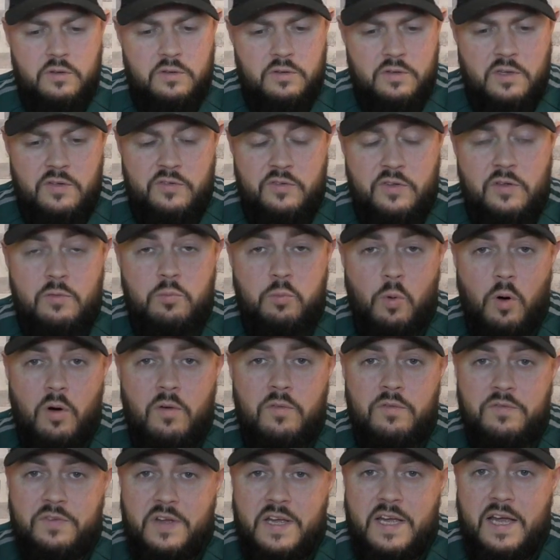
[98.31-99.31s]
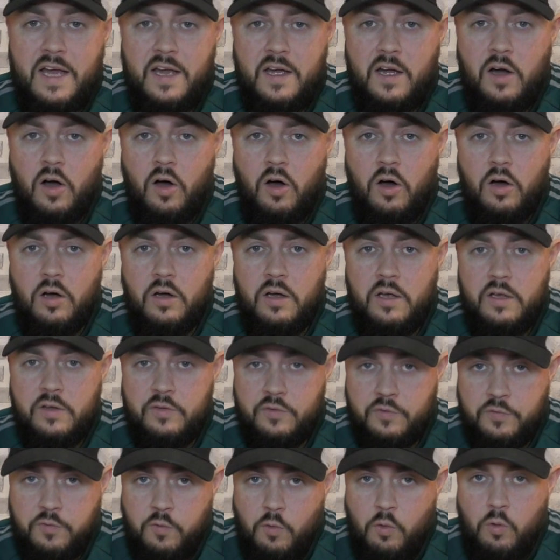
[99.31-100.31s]
this is what VAR is
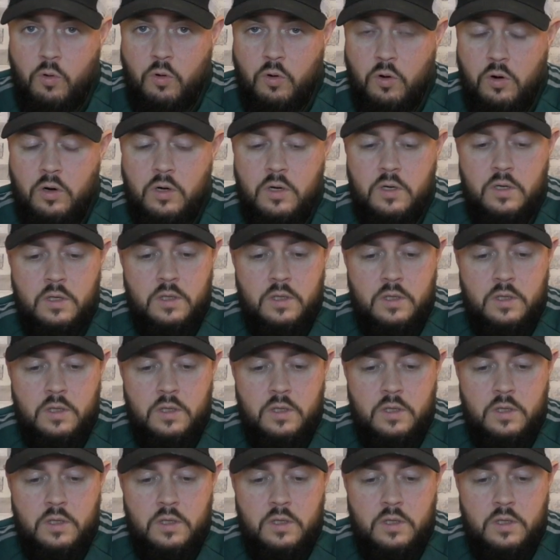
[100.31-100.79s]
for.